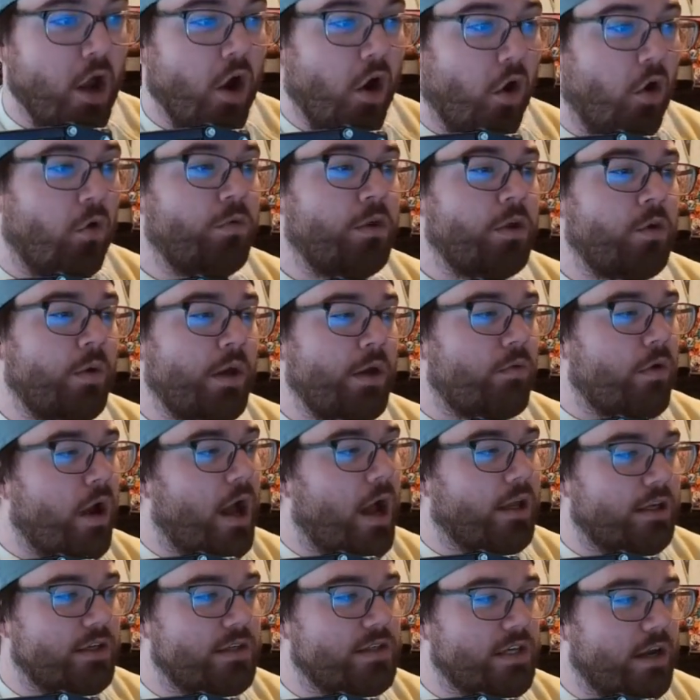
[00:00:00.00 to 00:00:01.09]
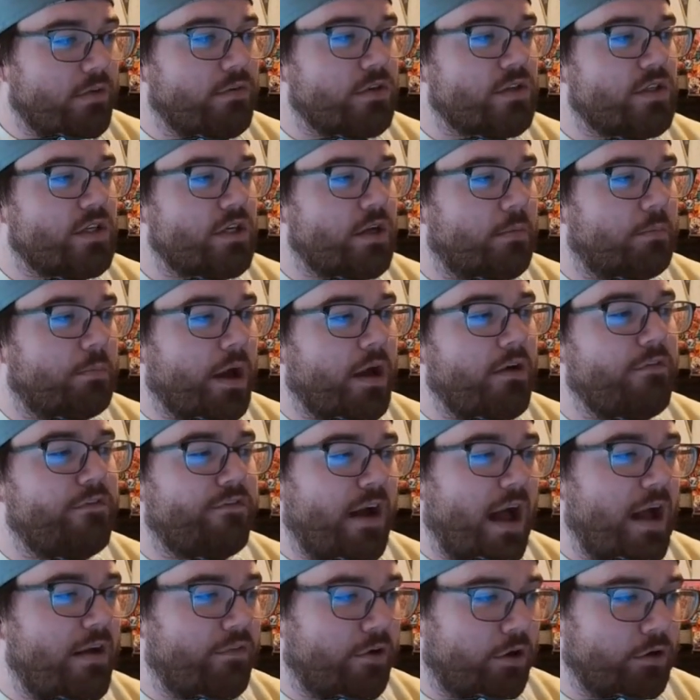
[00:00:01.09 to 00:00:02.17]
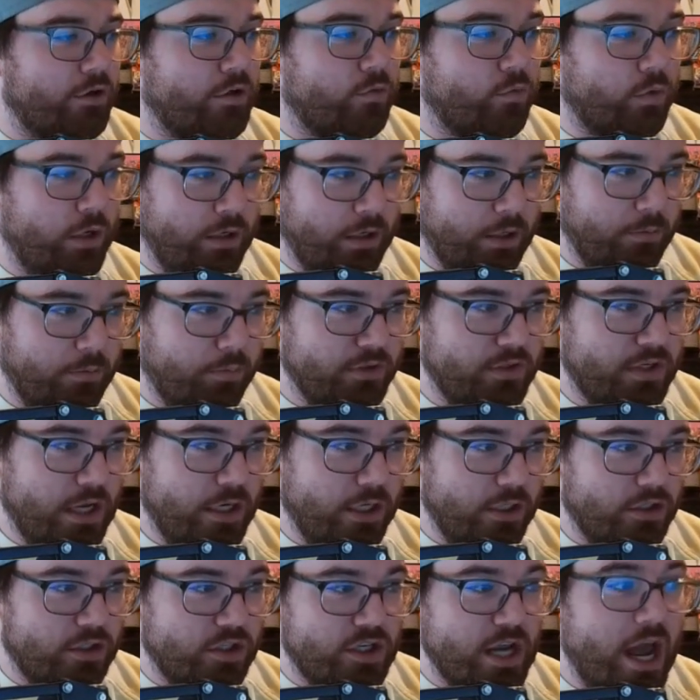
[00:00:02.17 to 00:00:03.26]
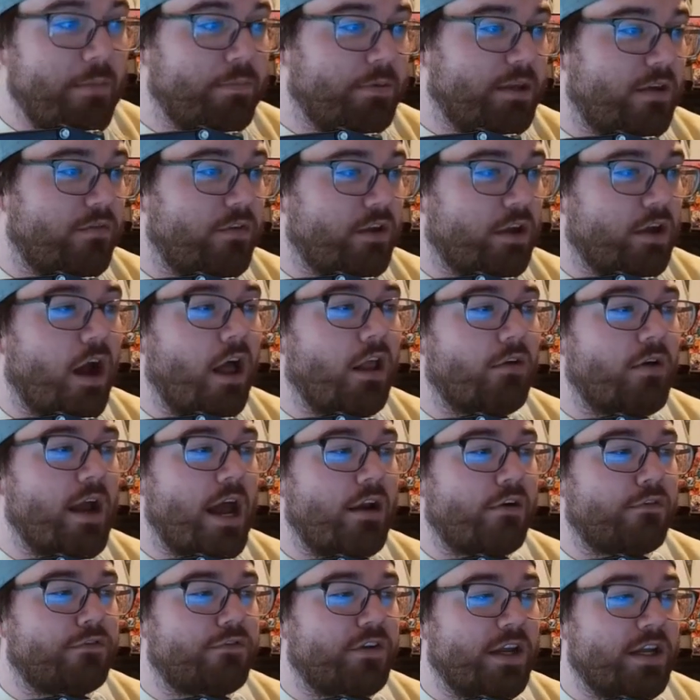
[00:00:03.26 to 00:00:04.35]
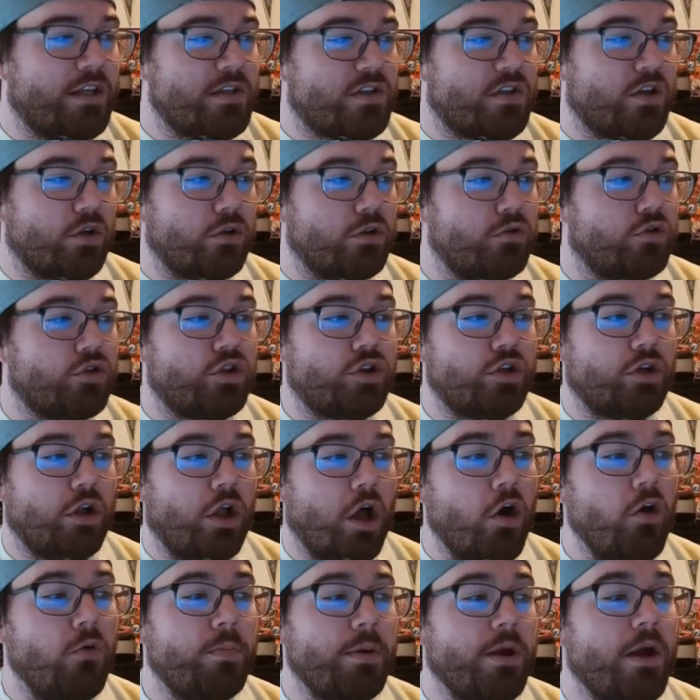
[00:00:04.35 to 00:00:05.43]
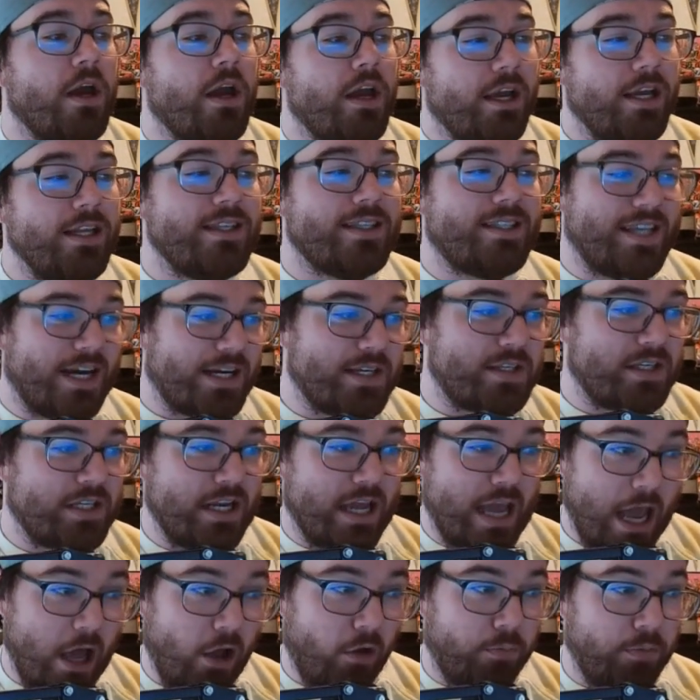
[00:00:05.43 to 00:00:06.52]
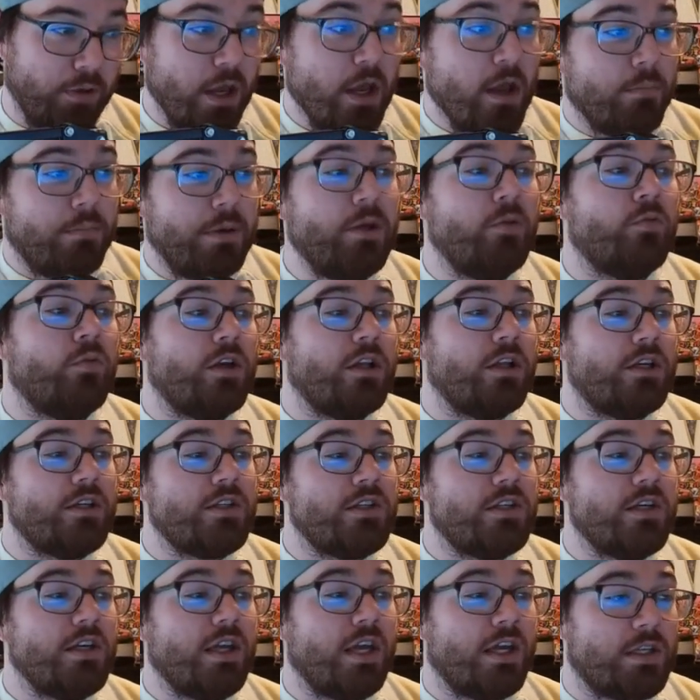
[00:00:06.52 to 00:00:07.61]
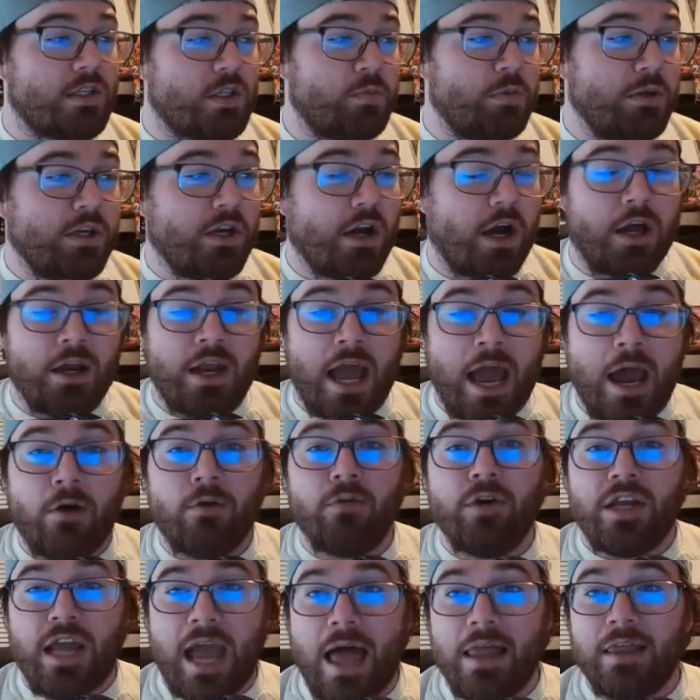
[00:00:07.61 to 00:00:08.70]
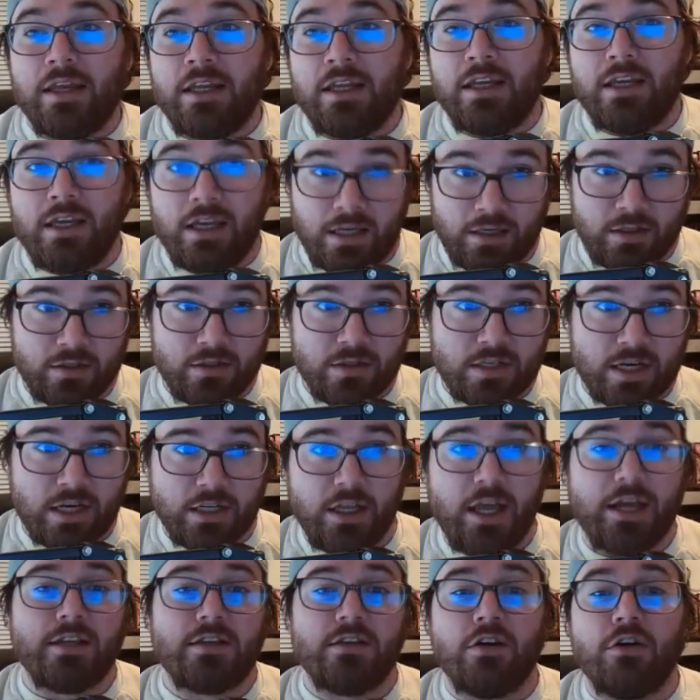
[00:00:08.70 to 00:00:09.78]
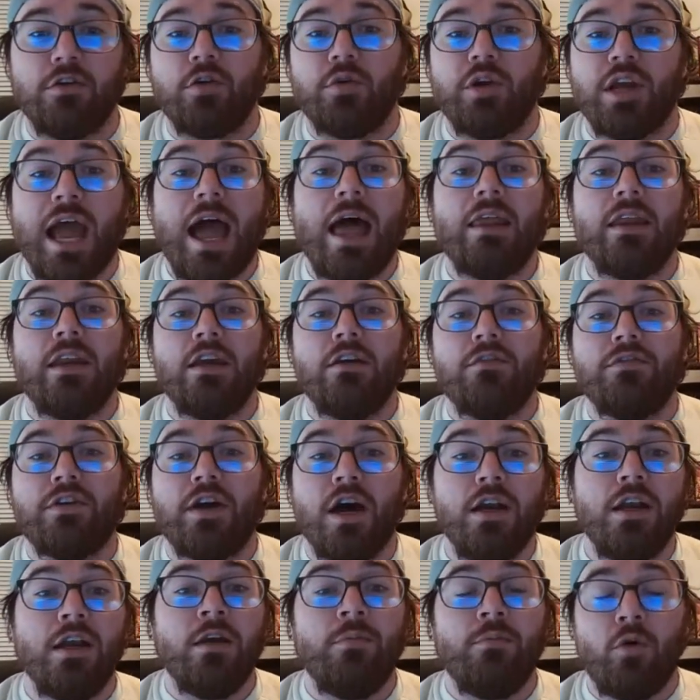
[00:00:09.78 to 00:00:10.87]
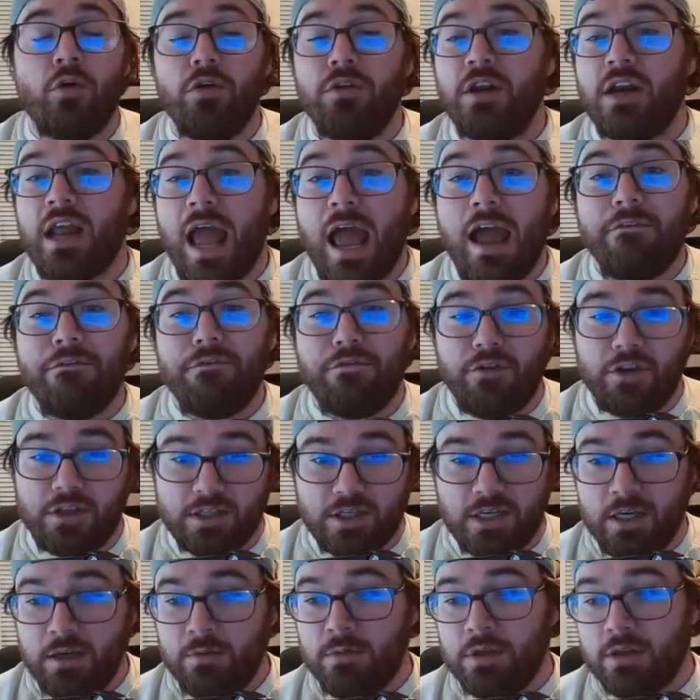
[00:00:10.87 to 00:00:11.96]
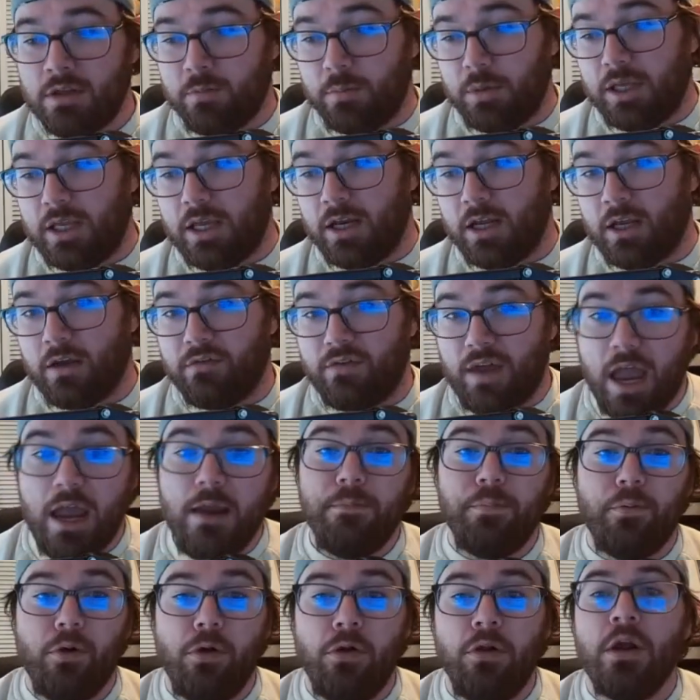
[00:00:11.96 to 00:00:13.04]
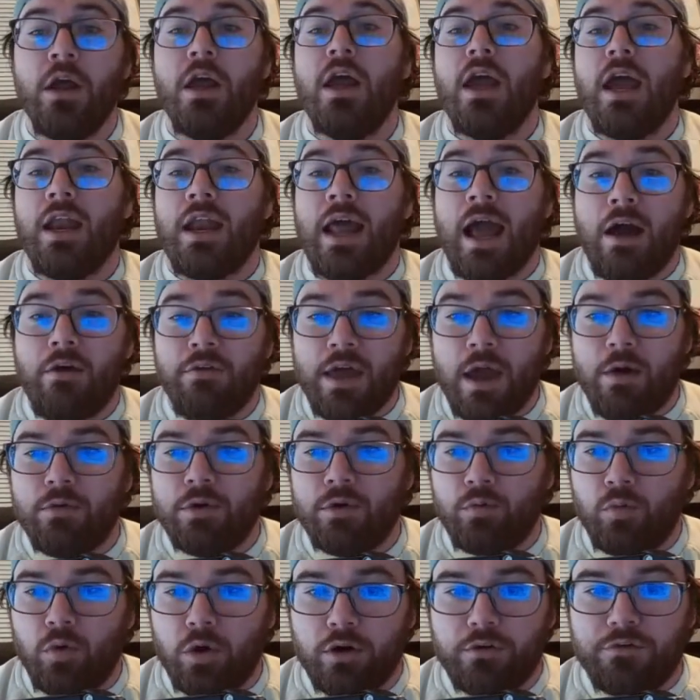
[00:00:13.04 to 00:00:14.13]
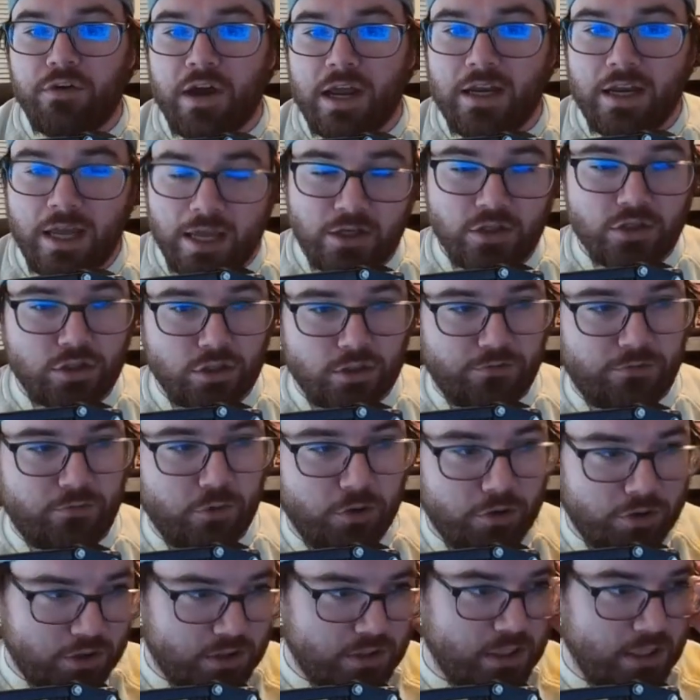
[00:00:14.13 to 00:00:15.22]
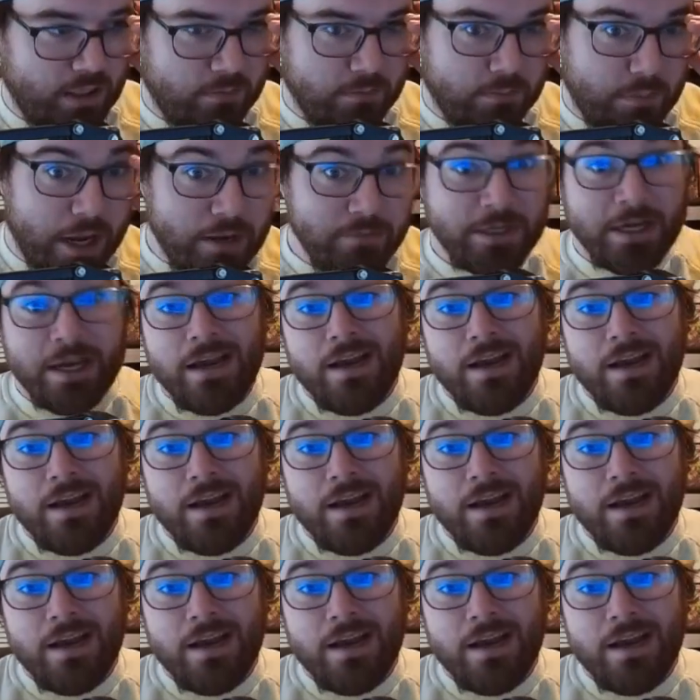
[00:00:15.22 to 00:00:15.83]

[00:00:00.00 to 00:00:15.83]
Only way Rockies ever see above 500 winning percentage. Stop giving Colorado fans delusional hope. It doesn't help. Be realistic and speak on how reality is. I'd like to know the reality of cutting more than half the team in the beginning of April and how that would work financially for the team, but